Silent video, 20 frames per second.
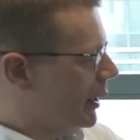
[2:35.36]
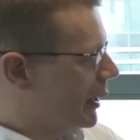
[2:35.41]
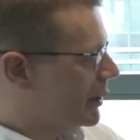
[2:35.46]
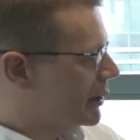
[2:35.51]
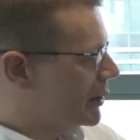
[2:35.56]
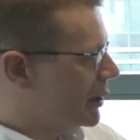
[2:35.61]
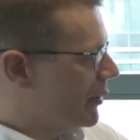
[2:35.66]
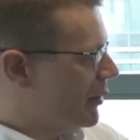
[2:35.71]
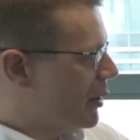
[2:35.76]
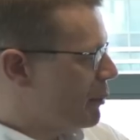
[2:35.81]

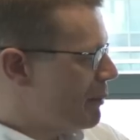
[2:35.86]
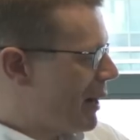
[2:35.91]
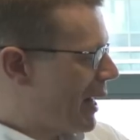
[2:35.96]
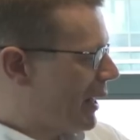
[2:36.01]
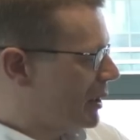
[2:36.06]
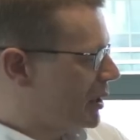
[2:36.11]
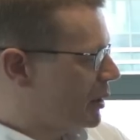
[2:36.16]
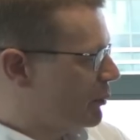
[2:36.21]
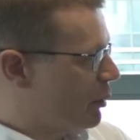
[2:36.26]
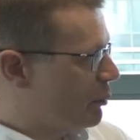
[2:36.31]
it's at the
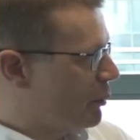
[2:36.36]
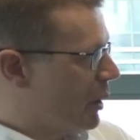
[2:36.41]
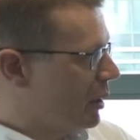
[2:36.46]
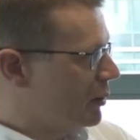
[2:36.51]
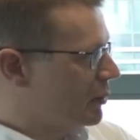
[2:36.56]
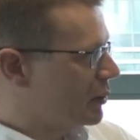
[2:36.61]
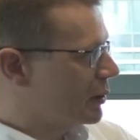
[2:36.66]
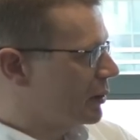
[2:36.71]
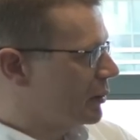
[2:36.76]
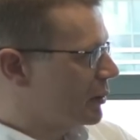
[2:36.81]
maximum
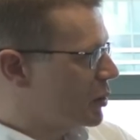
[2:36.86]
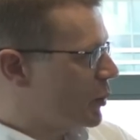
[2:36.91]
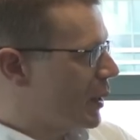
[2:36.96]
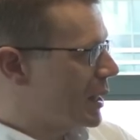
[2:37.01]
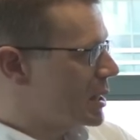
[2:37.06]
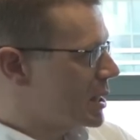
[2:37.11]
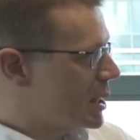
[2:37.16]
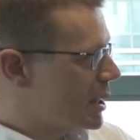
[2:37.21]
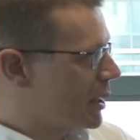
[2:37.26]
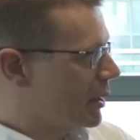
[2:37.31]

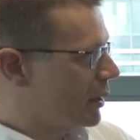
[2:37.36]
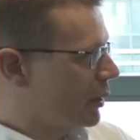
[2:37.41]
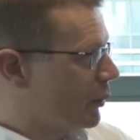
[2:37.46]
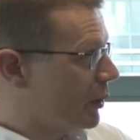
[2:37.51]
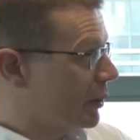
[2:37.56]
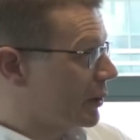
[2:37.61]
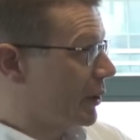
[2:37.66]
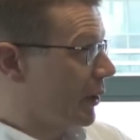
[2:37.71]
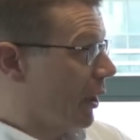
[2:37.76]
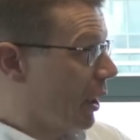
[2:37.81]
120
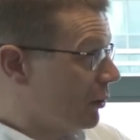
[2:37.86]
kilowatts, the